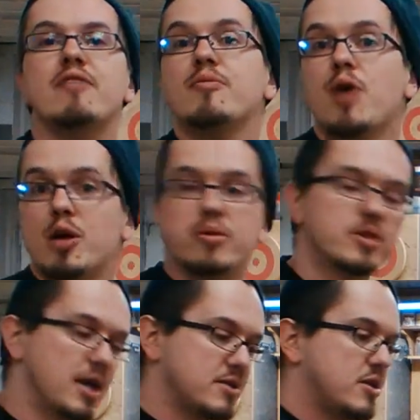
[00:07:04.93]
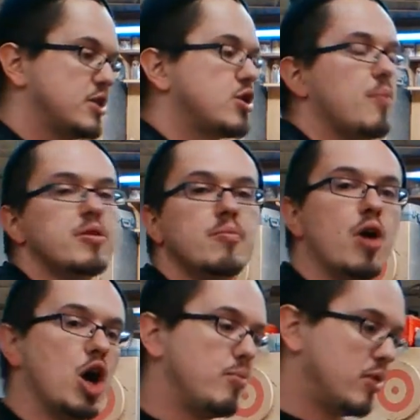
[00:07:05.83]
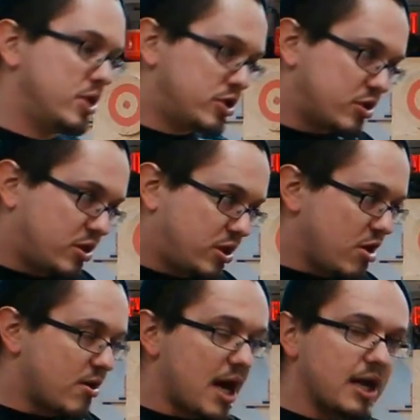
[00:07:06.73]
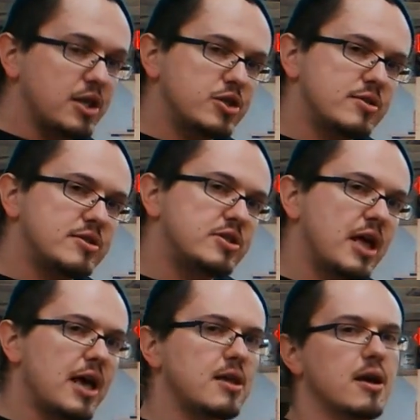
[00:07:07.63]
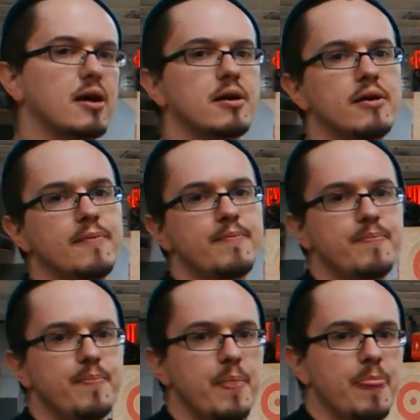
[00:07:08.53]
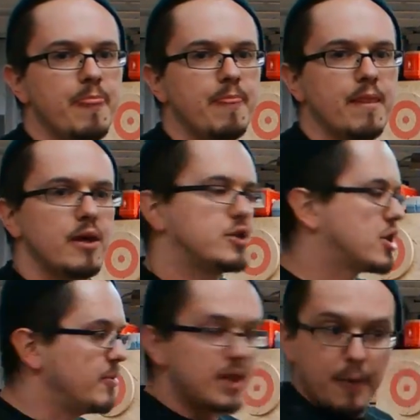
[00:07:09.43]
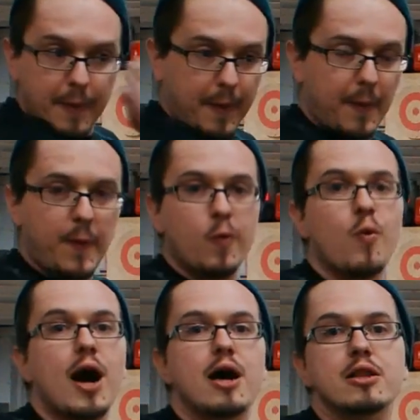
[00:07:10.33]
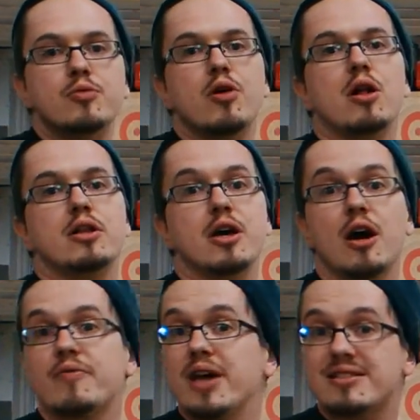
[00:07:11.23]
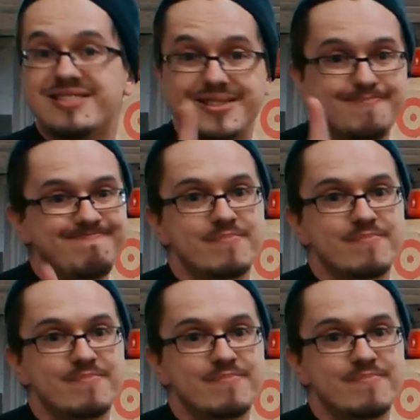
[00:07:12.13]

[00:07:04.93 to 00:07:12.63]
have a marble test. I drop in the marble and it theoretically should stay there. It shouldn't be like wildly rolling off. That's,